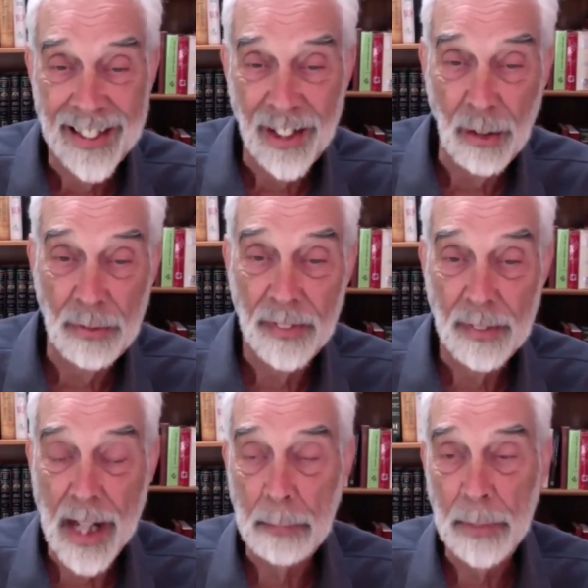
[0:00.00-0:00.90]

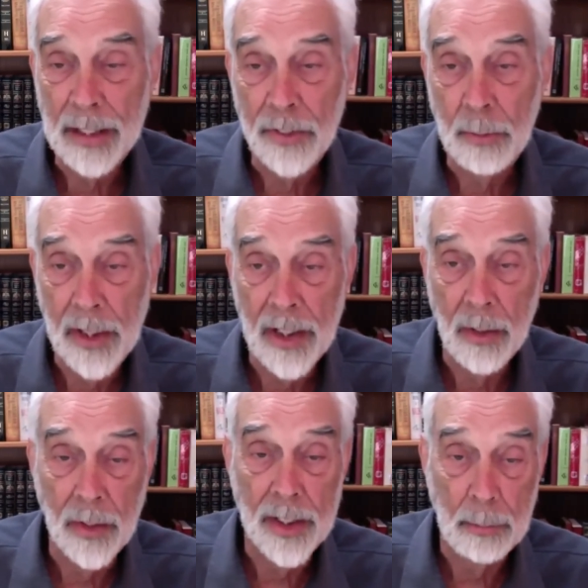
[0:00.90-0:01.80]
Not being
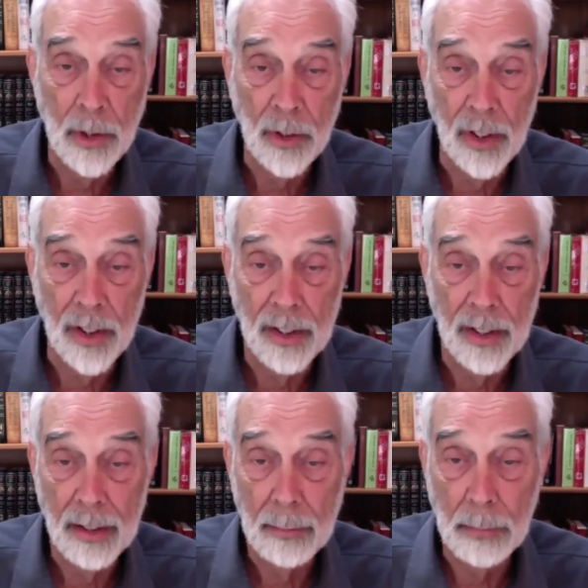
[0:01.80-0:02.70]
familiar with the
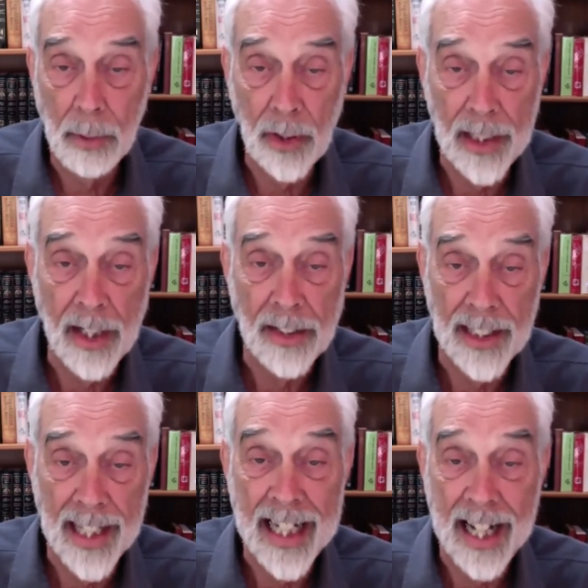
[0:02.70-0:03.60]

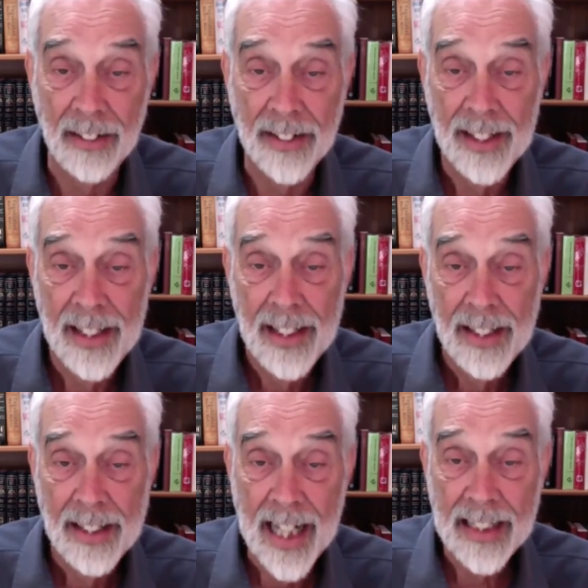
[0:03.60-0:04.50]
Bogenhausen layout.
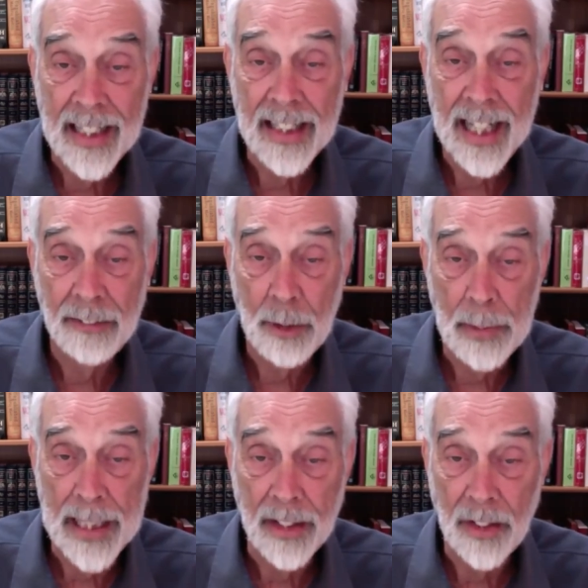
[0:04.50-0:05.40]
That does have
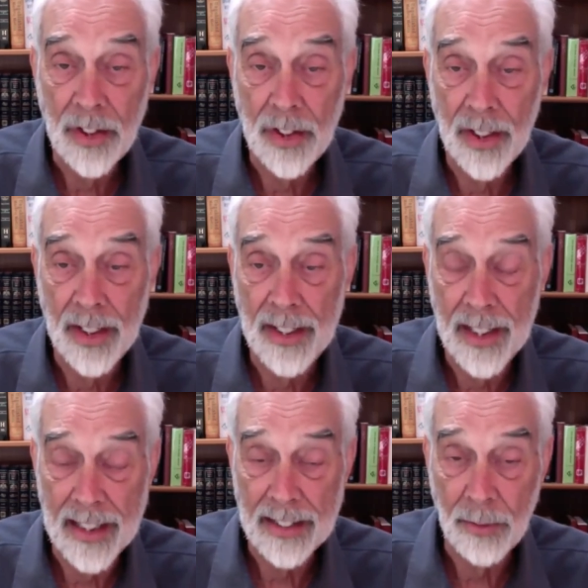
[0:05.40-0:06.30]
to be
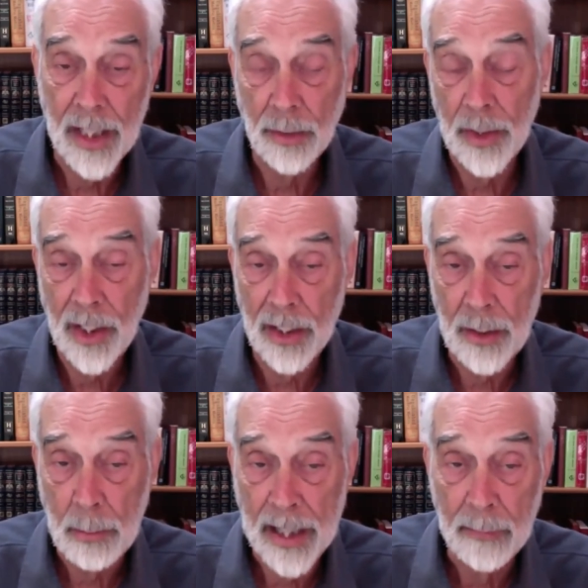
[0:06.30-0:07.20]
understood, as we
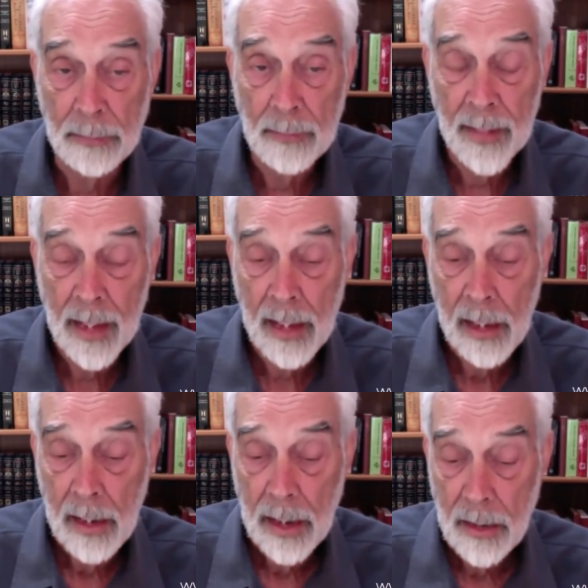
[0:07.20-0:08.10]
talked about.
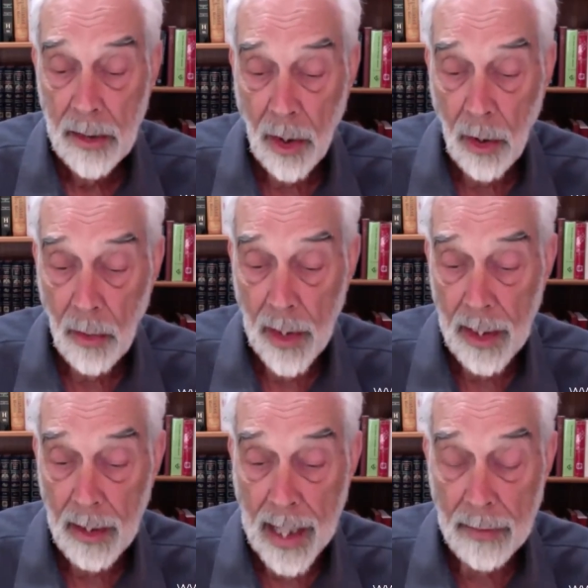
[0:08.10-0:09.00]
So
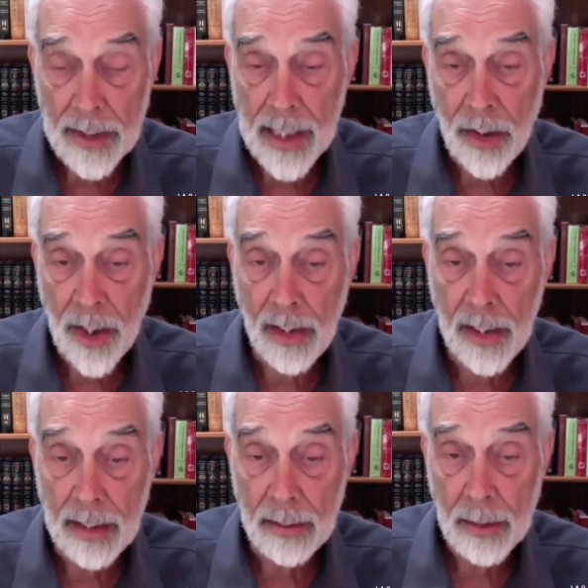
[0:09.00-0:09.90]
I would say
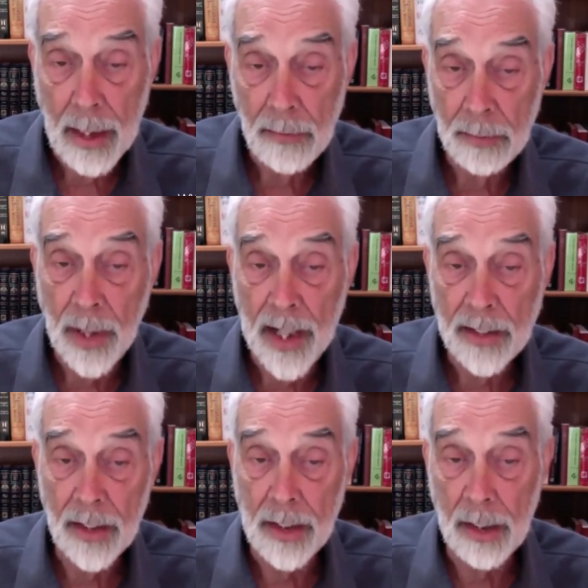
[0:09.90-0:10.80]
generally
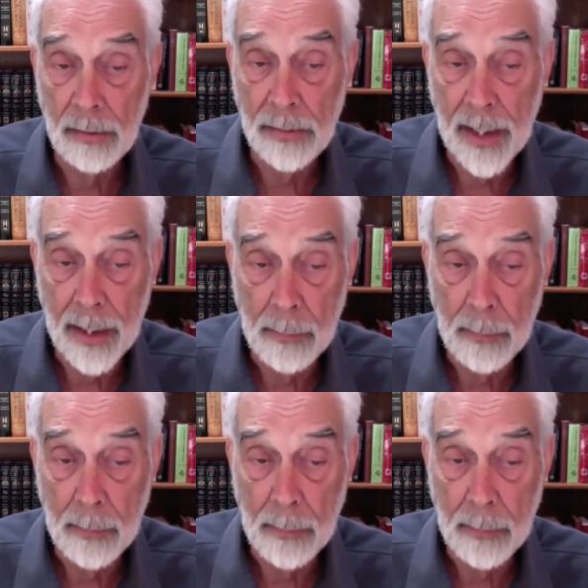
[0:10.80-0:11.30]
positive.